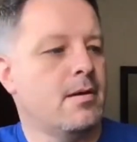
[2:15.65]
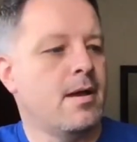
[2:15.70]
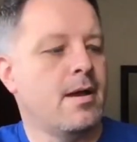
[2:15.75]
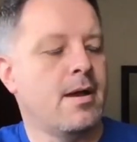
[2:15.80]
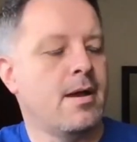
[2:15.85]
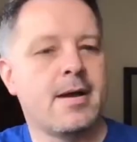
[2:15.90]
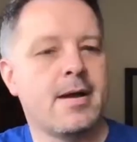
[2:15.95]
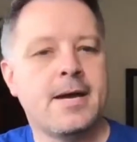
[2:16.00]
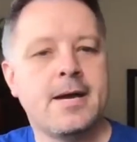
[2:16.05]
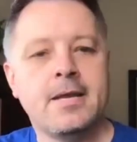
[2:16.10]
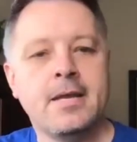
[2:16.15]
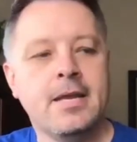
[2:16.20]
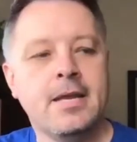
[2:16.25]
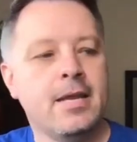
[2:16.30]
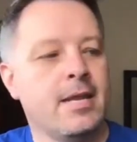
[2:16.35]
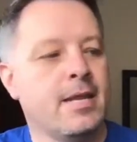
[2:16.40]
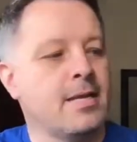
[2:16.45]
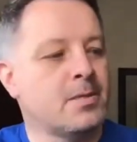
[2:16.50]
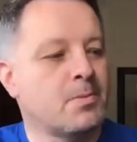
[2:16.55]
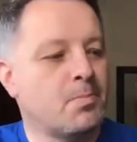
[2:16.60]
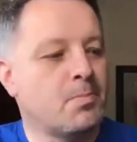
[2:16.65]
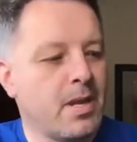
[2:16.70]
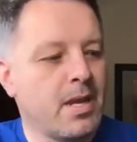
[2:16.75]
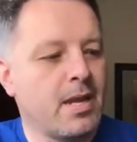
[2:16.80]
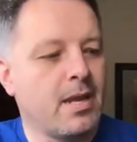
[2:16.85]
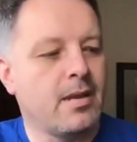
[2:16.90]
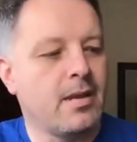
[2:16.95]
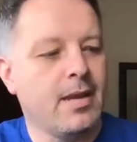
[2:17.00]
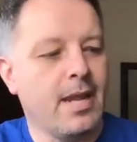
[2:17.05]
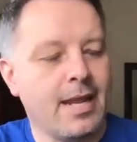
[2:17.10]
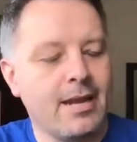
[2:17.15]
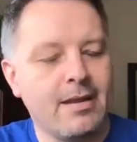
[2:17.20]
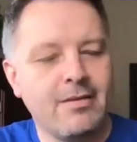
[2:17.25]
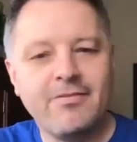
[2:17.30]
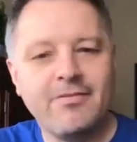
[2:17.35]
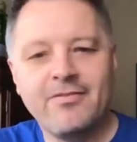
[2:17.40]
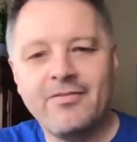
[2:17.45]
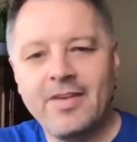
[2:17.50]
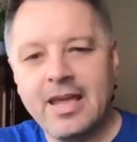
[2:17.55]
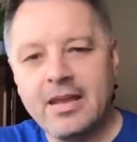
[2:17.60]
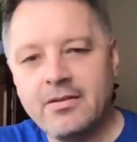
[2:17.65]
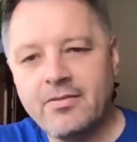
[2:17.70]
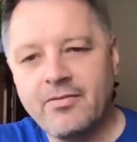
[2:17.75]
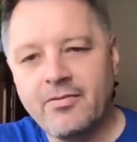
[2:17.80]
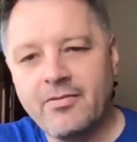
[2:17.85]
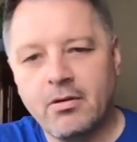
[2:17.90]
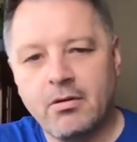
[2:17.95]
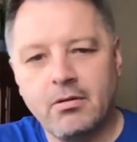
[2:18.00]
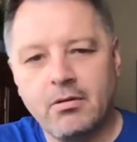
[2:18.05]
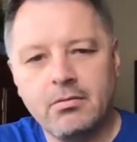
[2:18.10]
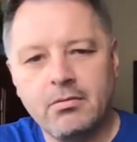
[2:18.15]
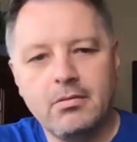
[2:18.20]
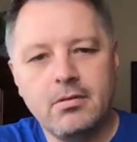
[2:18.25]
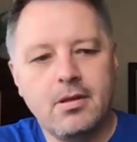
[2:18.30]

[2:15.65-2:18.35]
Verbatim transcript: uh, it has been an eventful